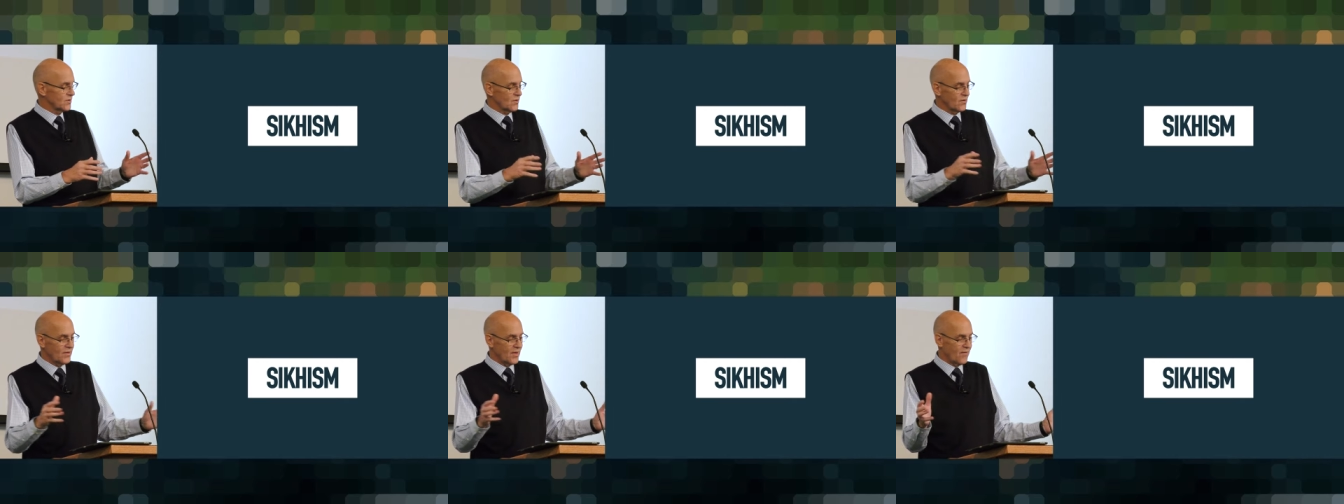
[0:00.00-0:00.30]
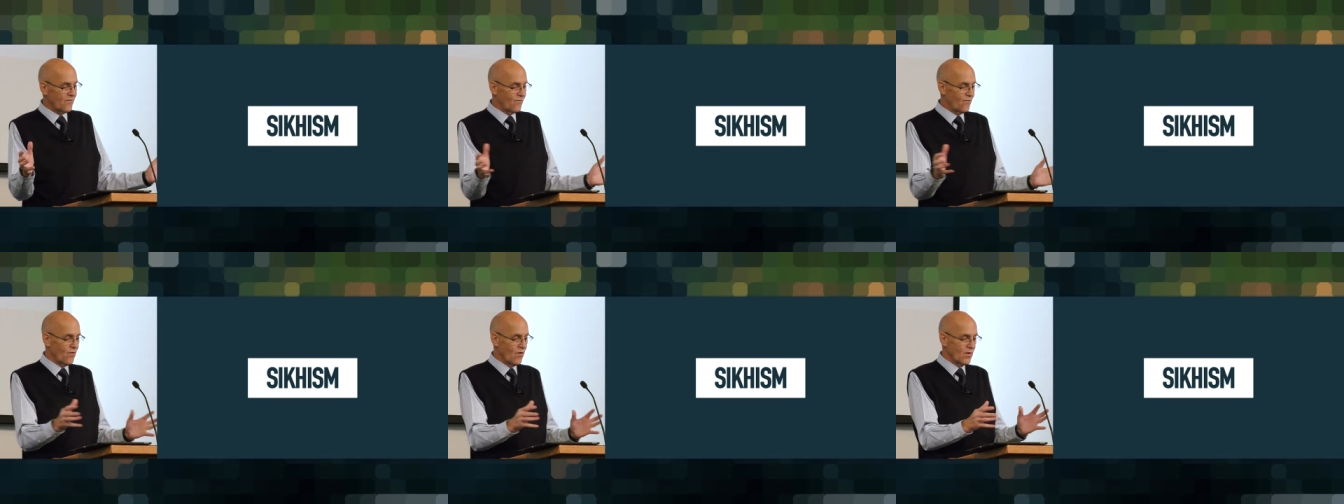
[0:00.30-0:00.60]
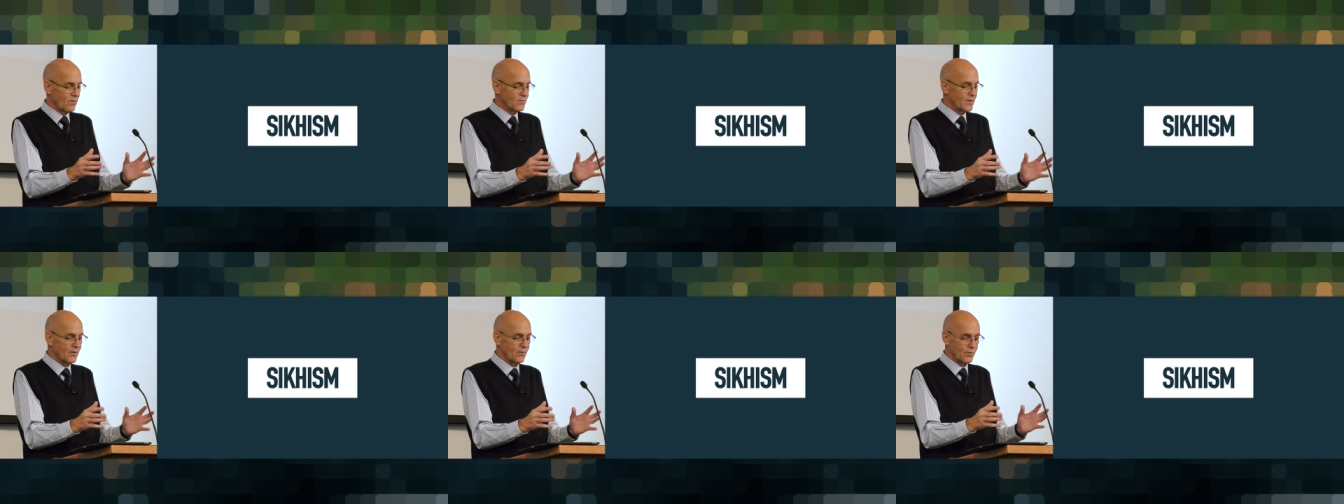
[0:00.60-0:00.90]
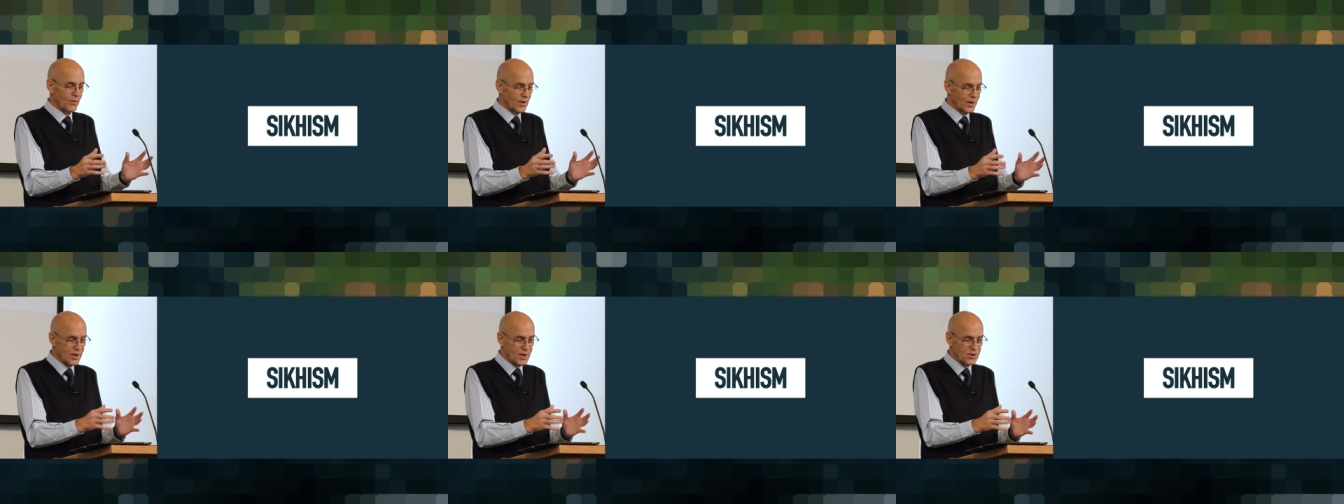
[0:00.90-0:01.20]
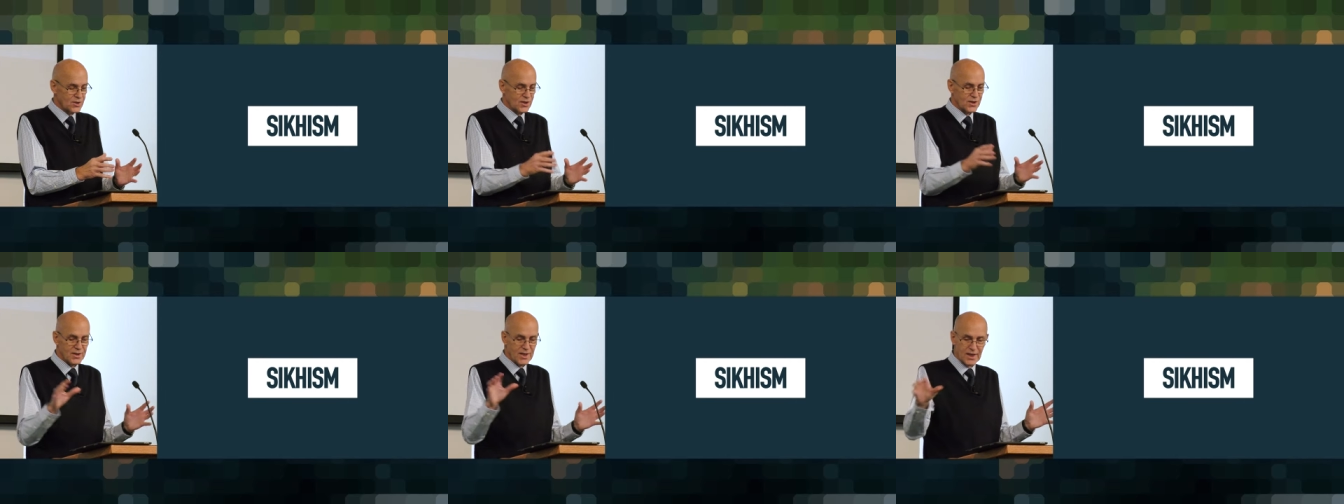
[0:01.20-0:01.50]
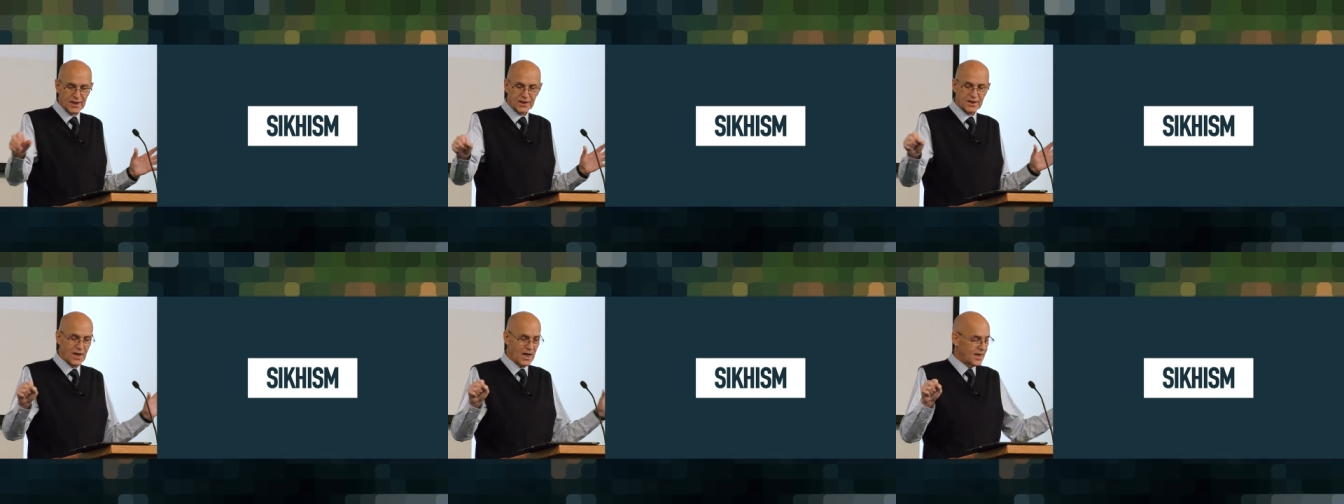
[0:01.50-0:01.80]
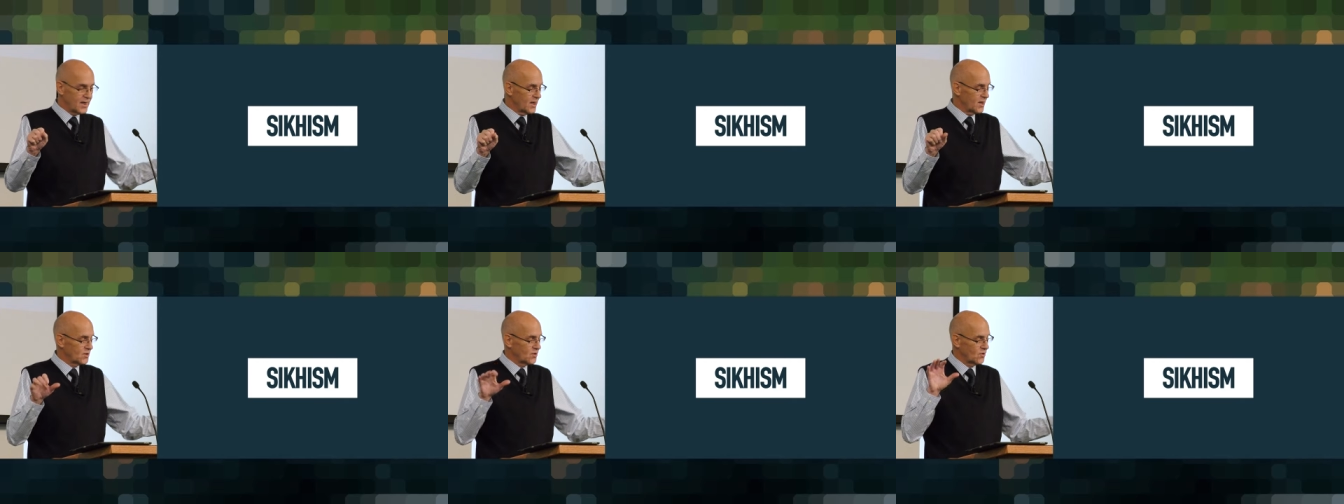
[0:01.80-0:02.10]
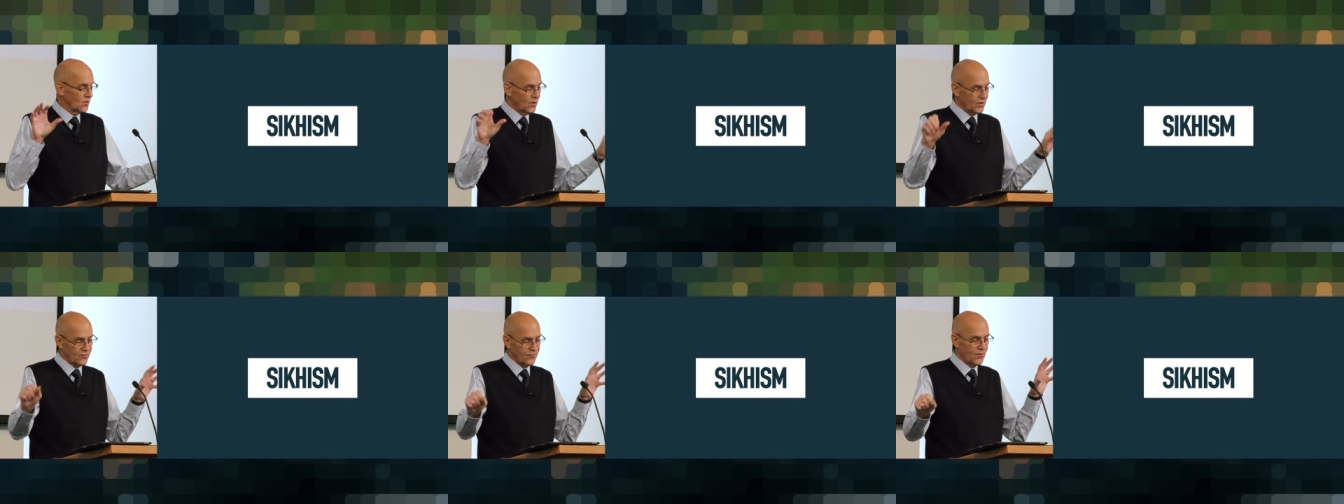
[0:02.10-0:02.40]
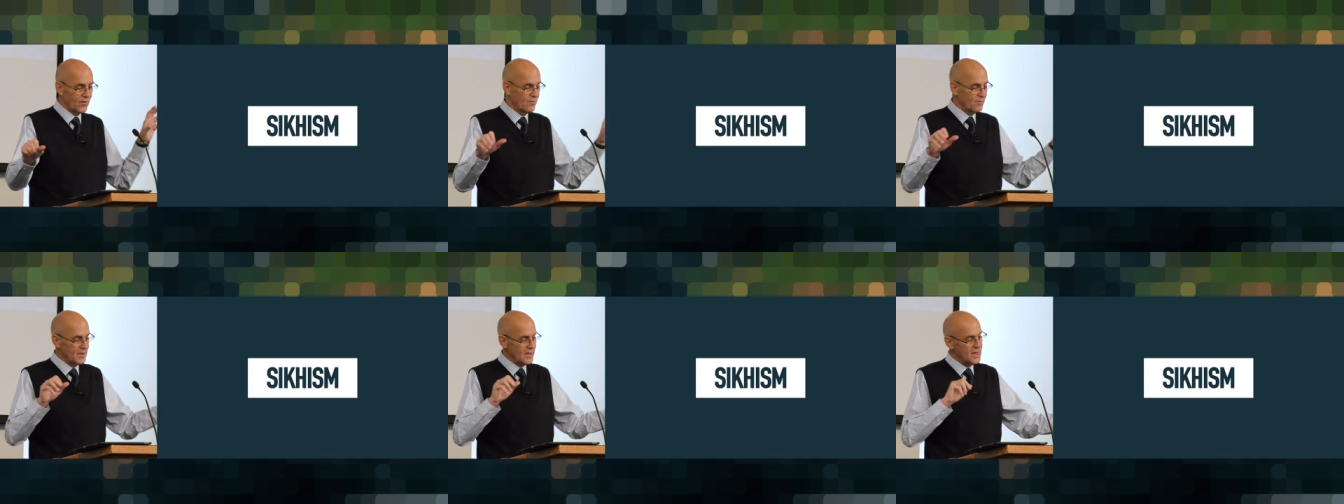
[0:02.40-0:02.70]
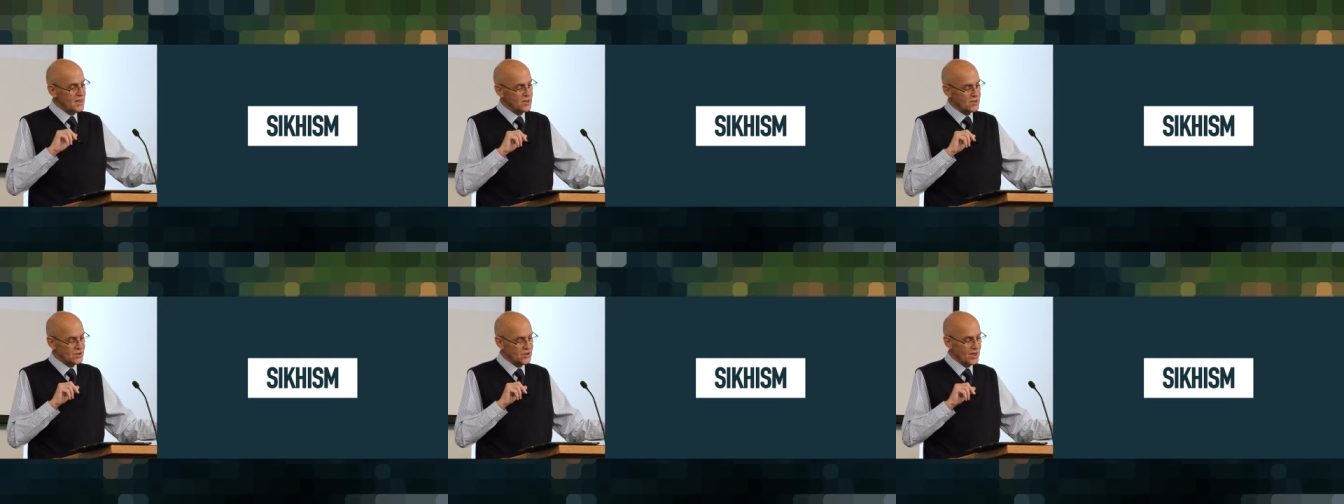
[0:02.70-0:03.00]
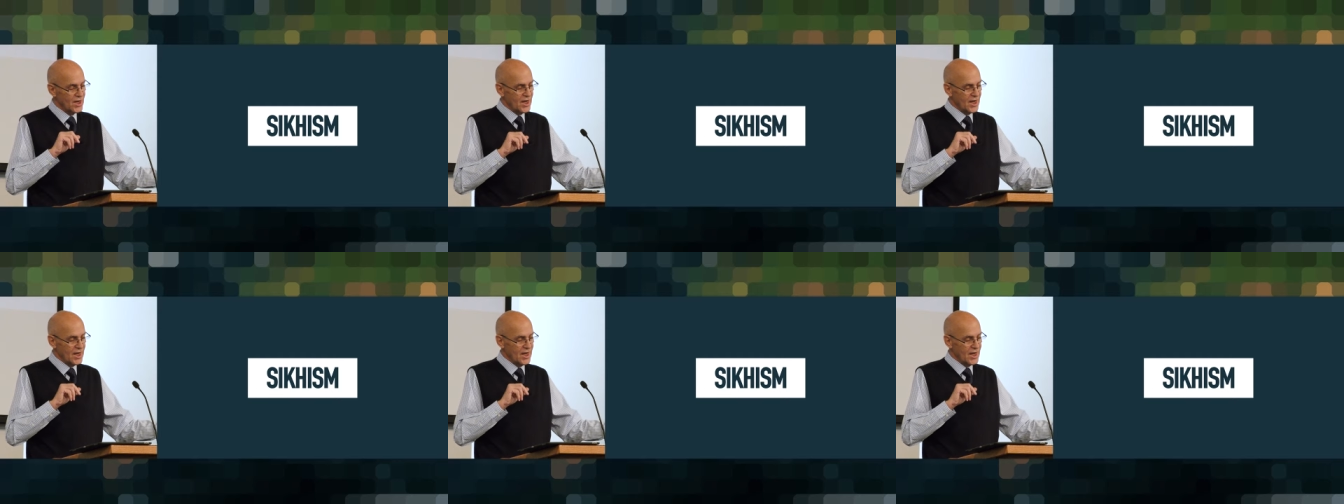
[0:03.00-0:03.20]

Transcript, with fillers: So they formed a religion that kind of took from each.